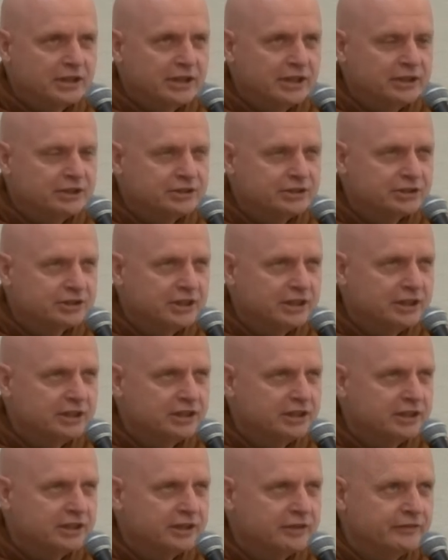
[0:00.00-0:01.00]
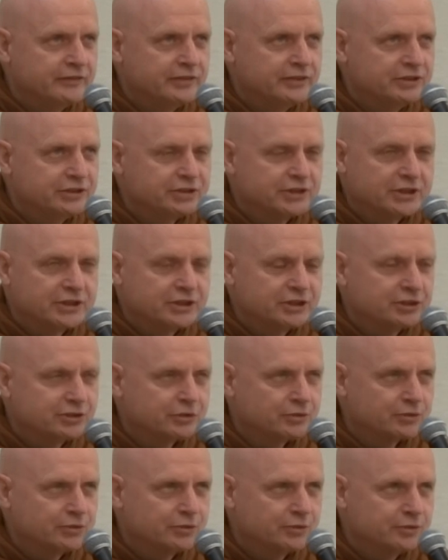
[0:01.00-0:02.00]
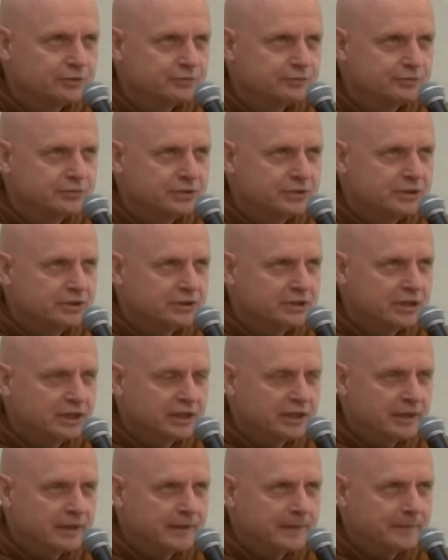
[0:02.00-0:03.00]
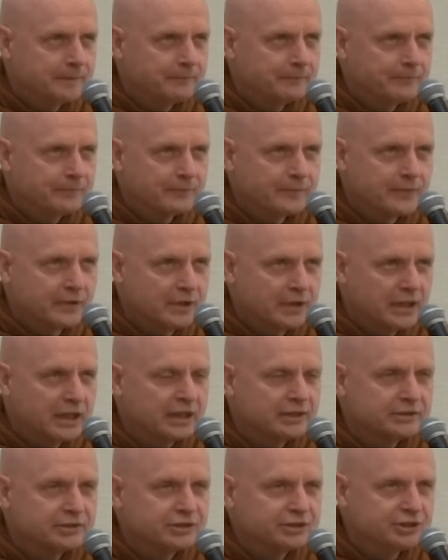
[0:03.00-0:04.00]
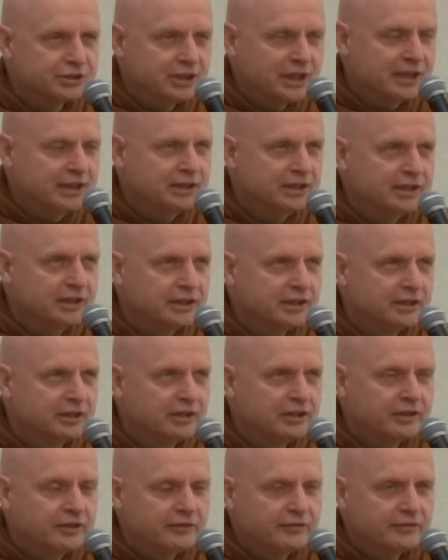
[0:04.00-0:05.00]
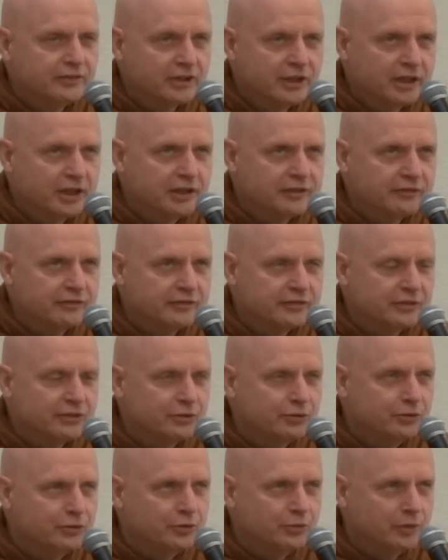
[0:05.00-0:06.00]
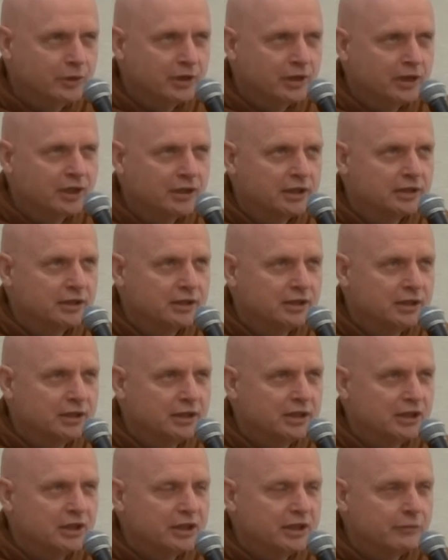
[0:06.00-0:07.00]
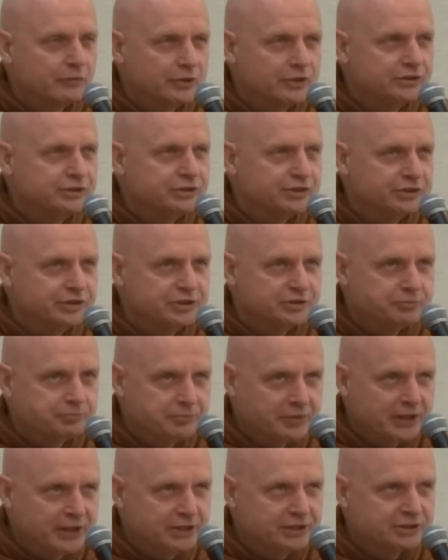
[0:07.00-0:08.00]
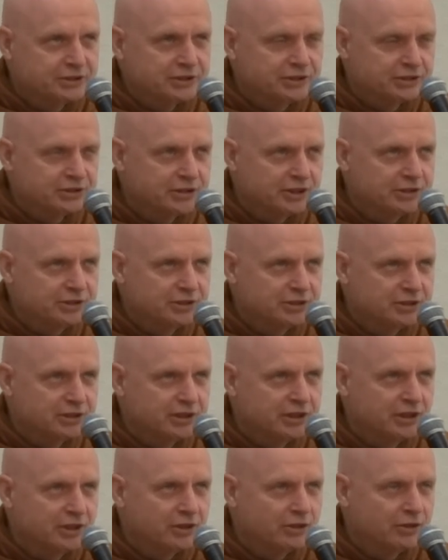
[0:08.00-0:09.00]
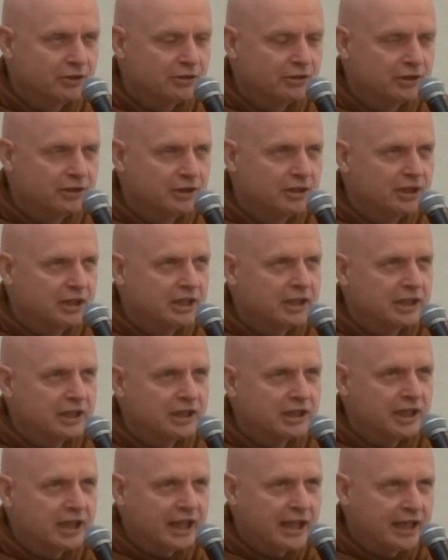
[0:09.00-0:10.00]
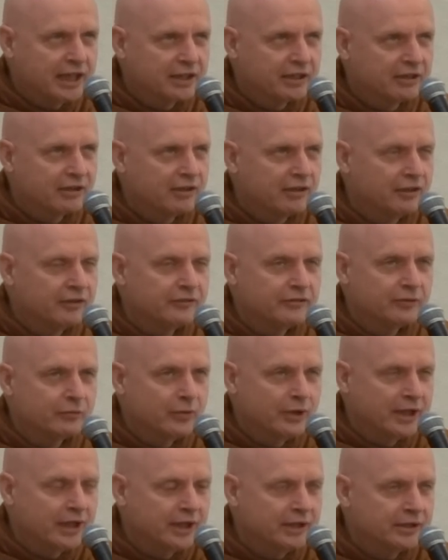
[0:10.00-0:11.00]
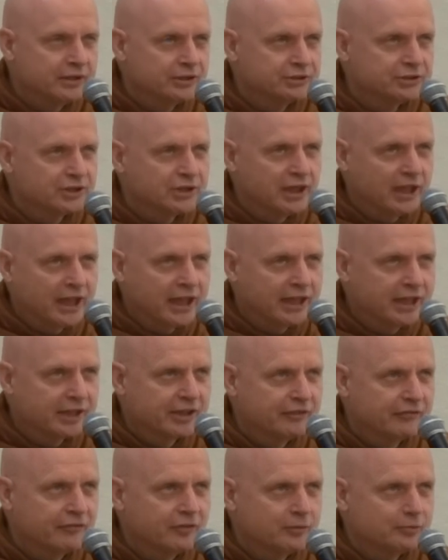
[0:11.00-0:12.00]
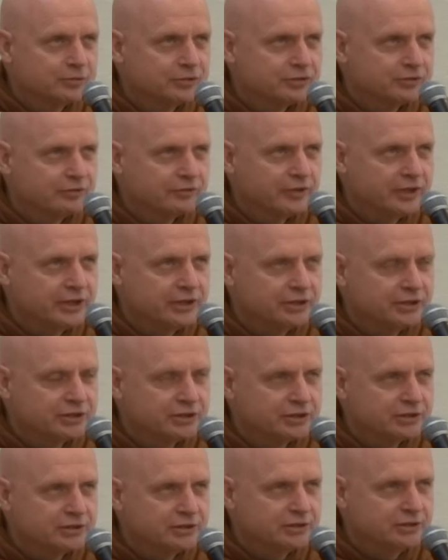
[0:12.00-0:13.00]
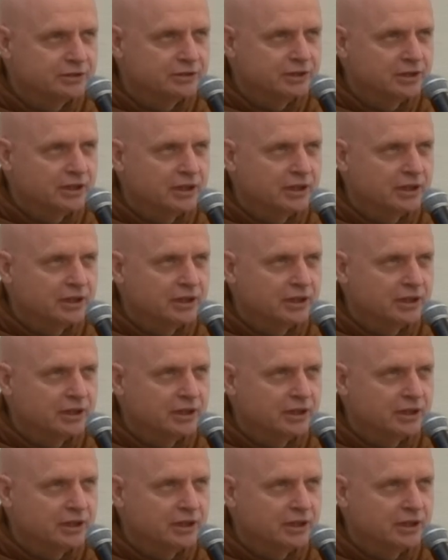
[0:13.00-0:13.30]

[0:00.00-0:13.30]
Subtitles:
instinctual understanding of life and who you are, which is based essentially on lack of awareness, lack of observation,